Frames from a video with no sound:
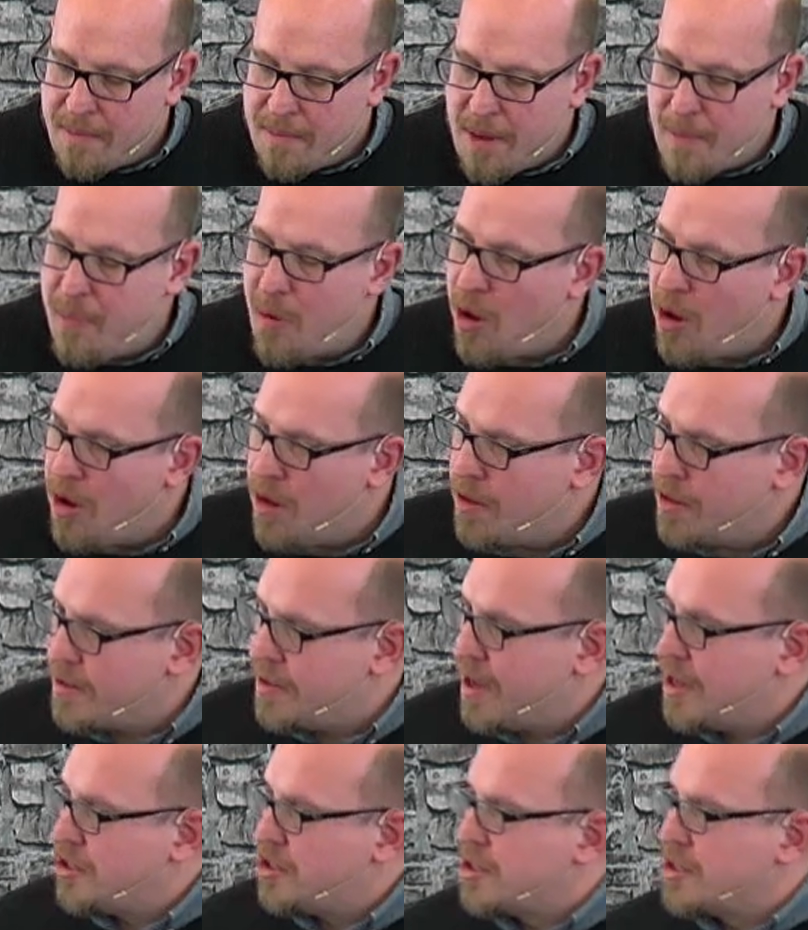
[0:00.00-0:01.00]
But Paul
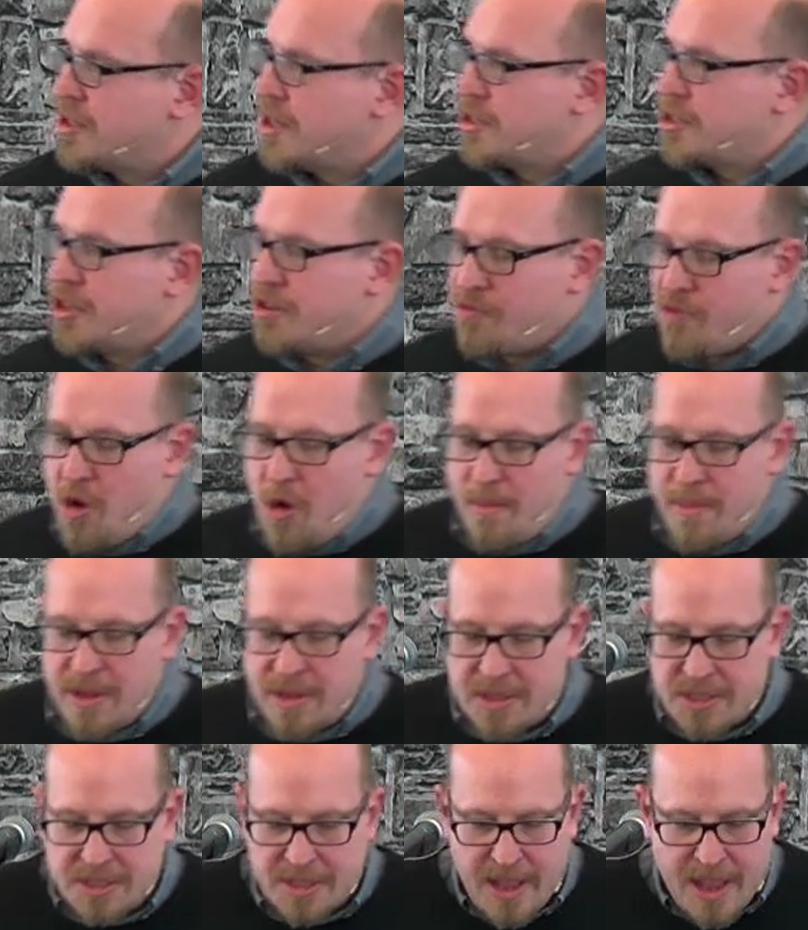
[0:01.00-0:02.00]
teaches us in
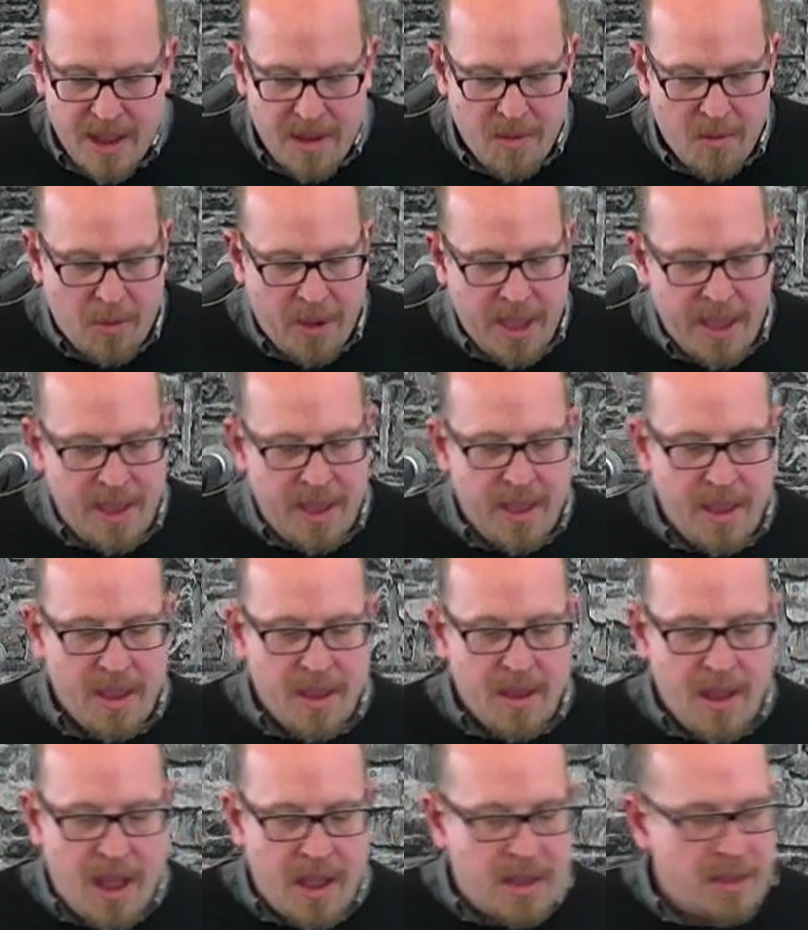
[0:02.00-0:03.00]
Romans that we
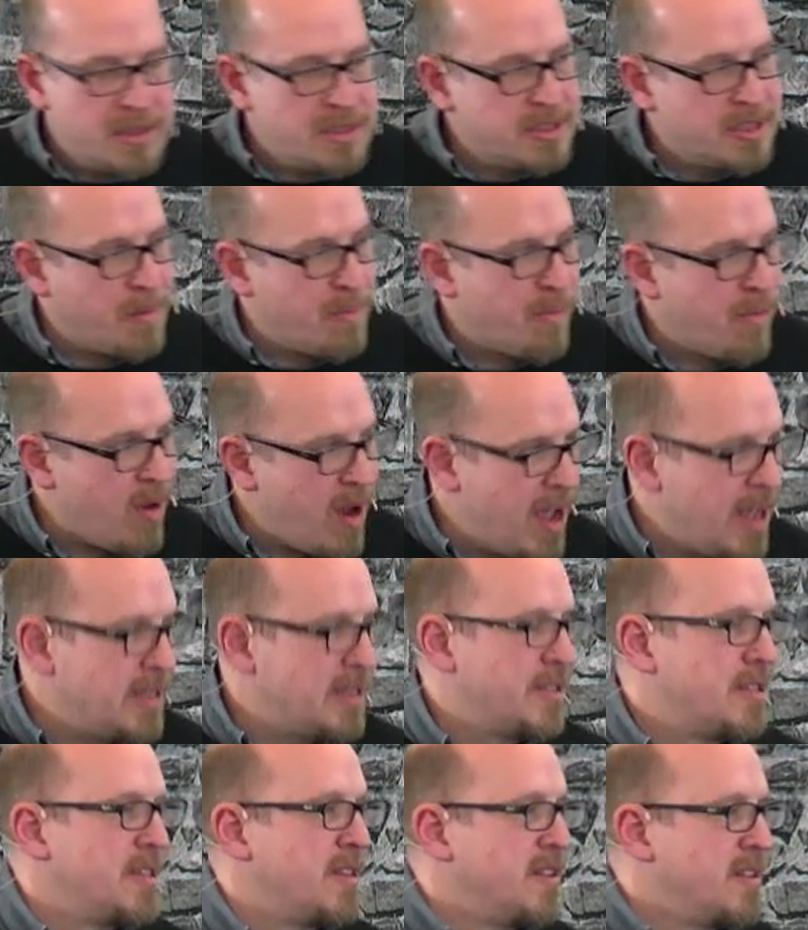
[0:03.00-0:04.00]
uh,
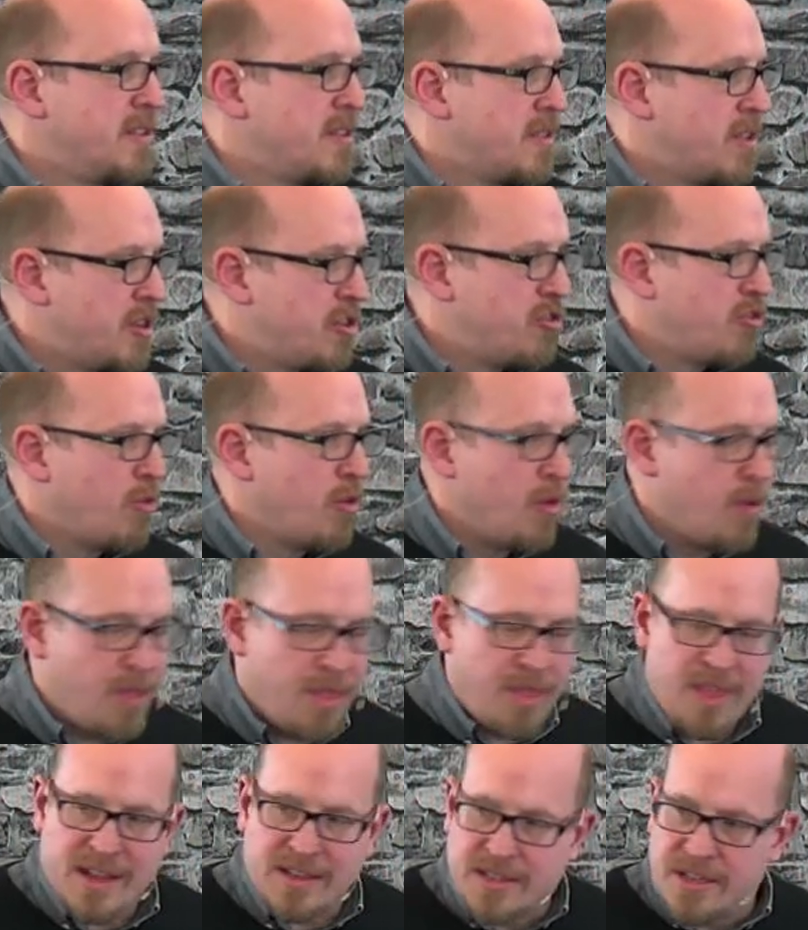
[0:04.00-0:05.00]
suppress the
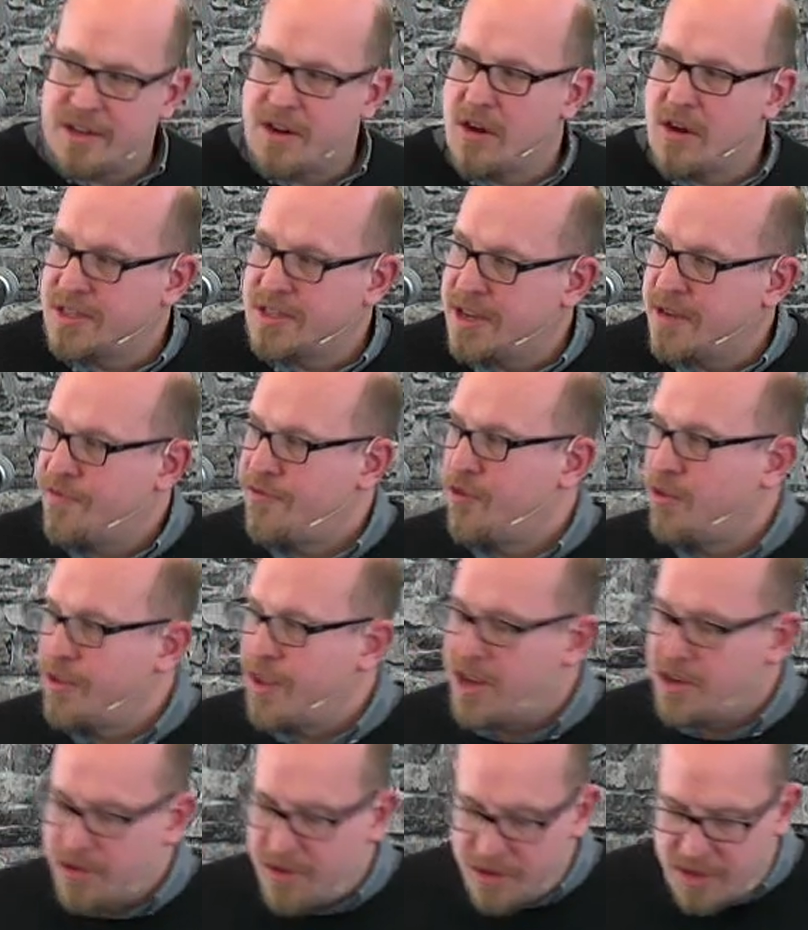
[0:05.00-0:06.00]
truth. That's sinful
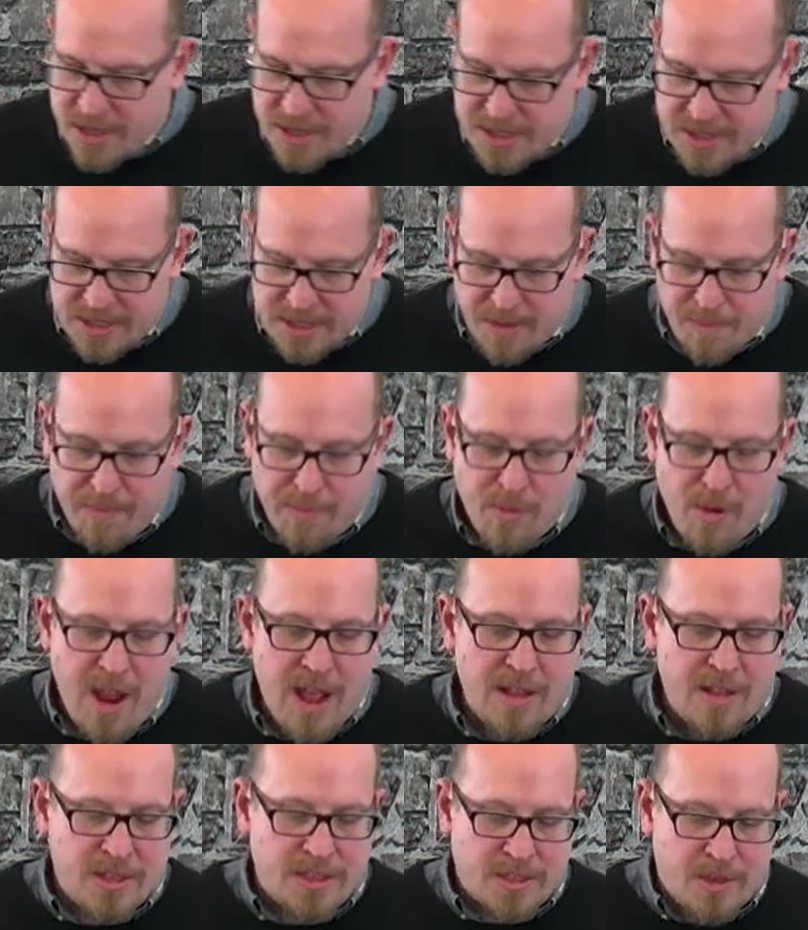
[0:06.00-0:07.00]
nature to
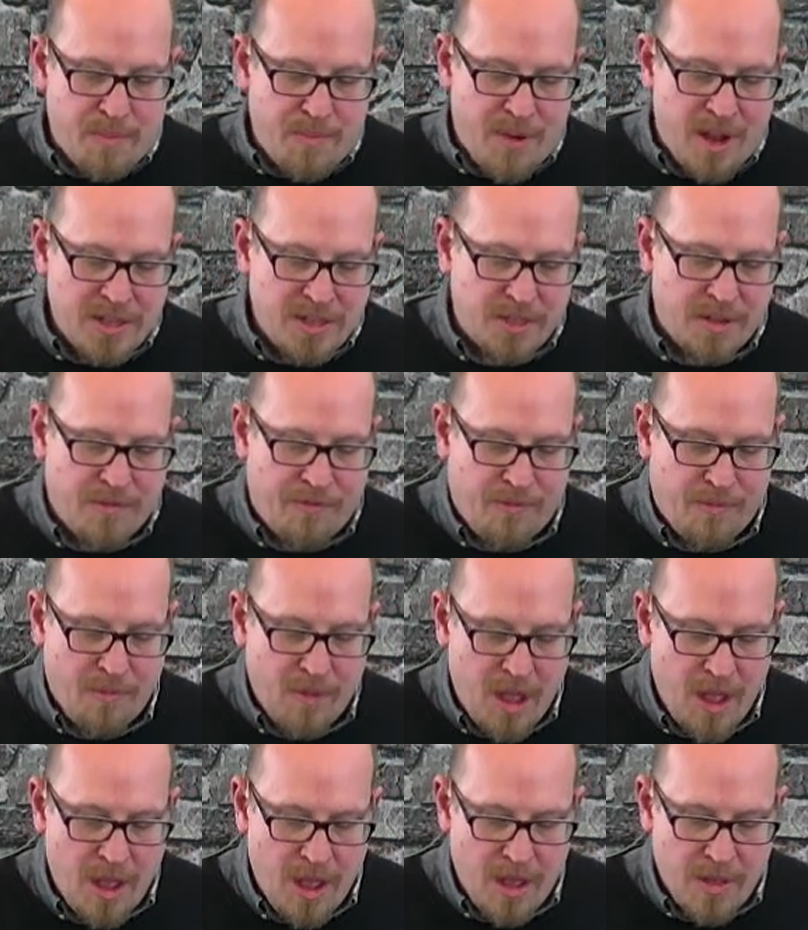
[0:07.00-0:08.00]
suppress, the,
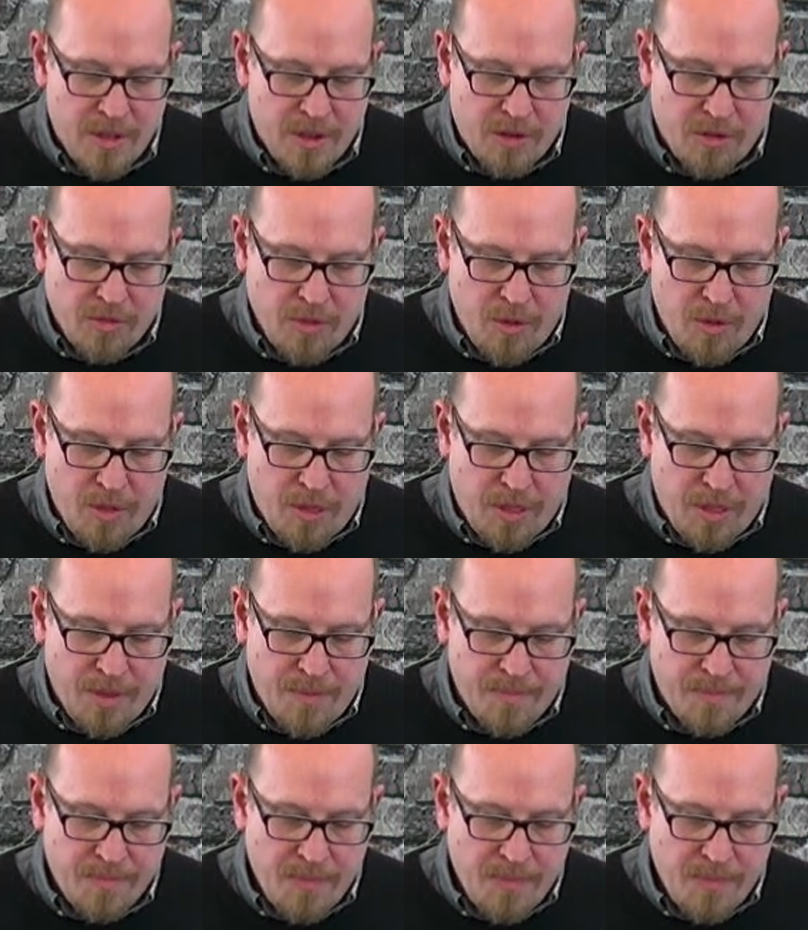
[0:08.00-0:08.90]
the truth.